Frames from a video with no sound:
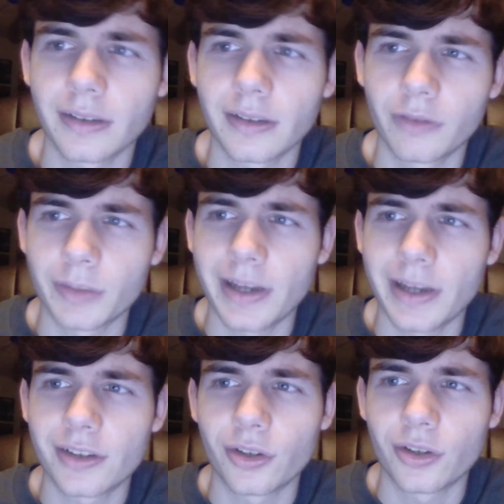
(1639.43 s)
was
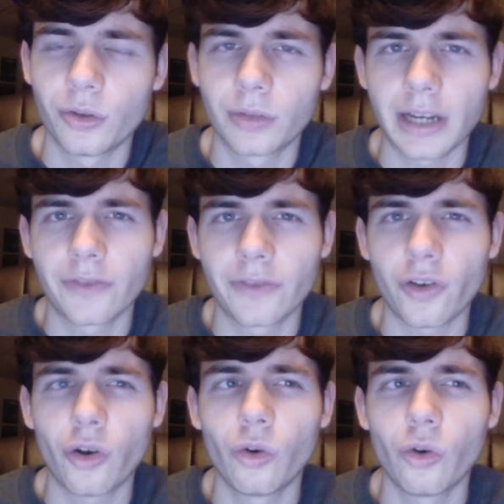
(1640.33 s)
managed to kind of
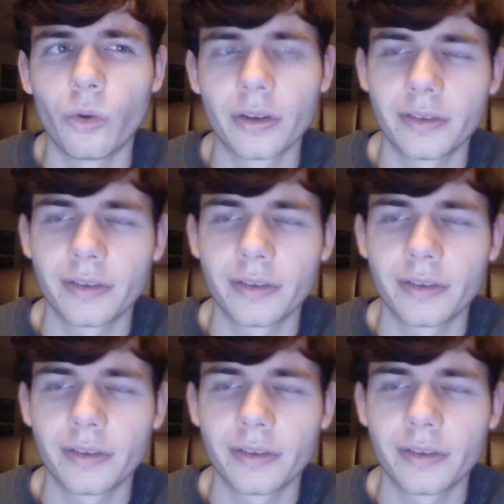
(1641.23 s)
hold